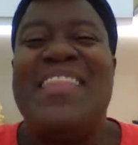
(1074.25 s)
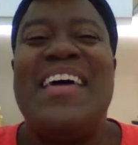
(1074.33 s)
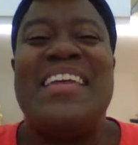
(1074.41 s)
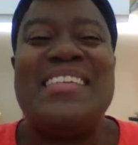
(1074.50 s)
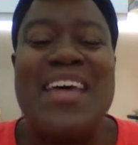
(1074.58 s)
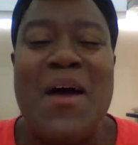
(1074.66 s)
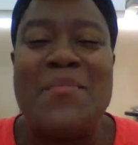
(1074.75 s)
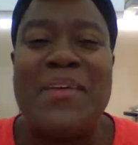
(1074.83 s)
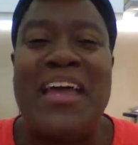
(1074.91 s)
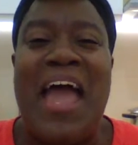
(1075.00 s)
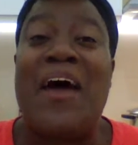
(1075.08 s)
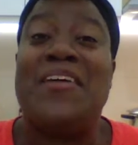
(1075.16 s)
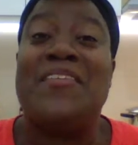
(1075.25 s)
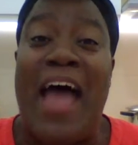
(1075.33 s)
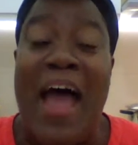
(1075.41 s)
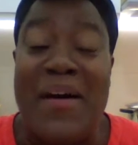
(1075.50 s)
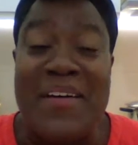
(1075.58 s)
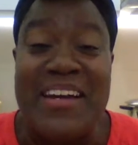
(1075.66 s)
that is coming out of
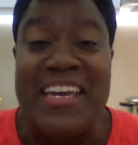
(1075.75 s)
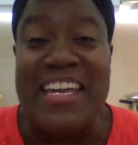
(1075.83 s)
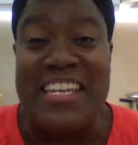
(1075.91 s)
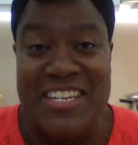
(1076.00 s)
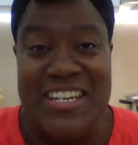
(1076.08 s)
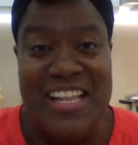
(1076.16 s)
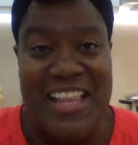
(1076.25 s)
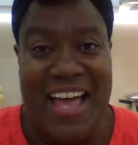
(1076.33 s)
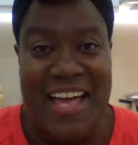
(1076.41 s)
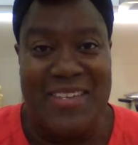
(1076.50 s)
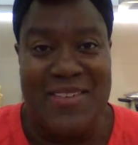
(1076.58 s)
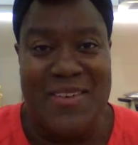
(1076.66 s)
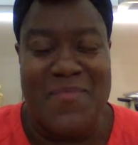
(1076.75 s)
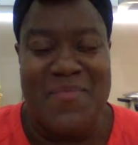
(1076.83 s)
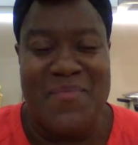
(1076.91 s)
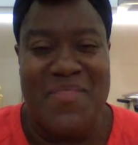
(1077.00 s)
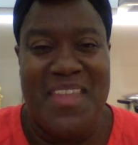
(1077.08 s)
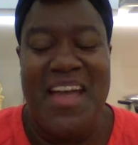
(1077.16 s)
our kitchen classroom.
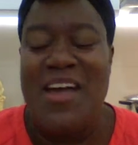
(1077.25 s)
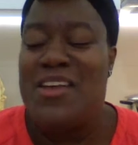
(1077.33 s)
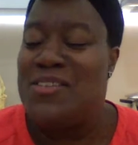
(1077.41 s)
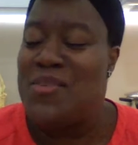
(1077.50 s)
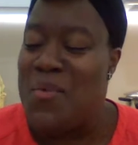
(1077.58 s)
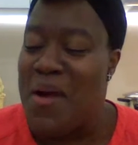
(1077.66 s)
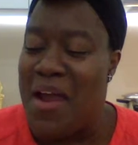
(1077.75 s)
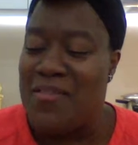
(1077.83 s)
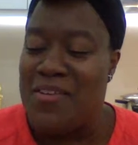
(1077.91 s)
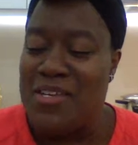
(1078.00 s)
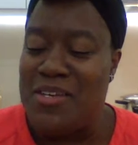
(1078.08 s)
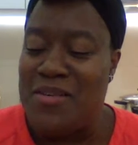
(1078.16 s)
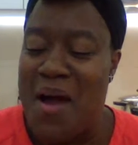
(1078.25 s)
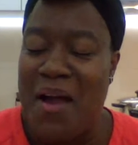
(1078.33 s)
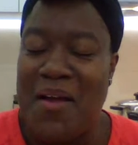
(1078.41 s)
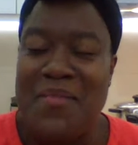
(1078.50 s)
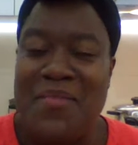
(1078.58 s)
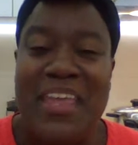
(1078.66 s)
So wherever you
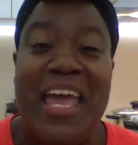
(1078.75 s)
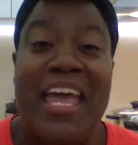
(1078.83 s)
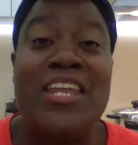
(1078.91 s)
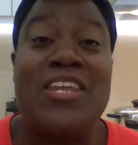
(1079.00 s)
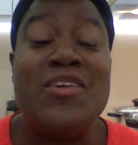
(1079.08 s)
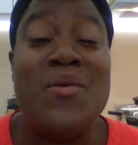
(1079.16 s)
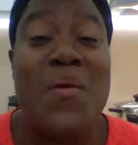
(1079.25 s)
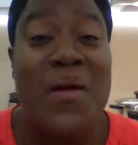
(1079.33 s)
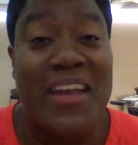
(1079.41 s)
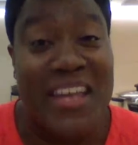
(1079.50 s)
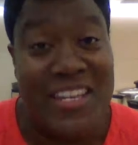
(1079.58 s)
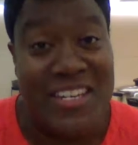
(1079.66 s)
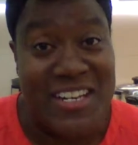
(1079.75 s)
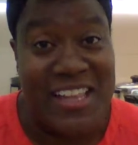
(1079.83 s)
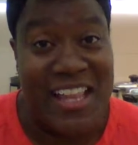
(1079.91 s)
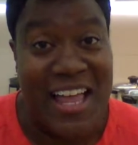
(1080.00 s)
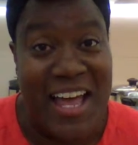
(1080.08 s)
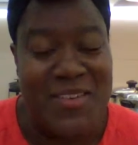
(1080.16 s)
are, in your kitchen
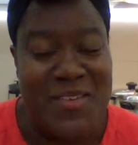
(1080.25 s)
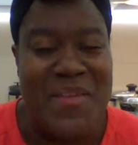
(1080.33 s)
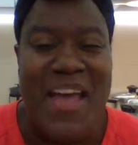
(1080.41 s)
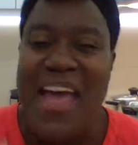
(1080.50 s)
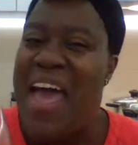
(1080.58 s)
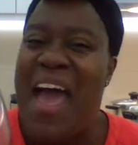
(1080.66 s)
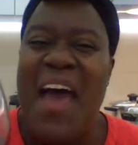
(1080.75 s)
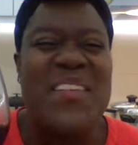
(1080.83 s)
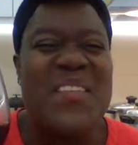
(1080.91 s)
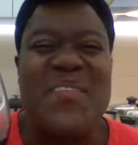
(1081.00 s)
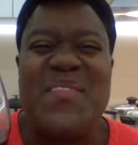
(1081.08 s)
classroom, have a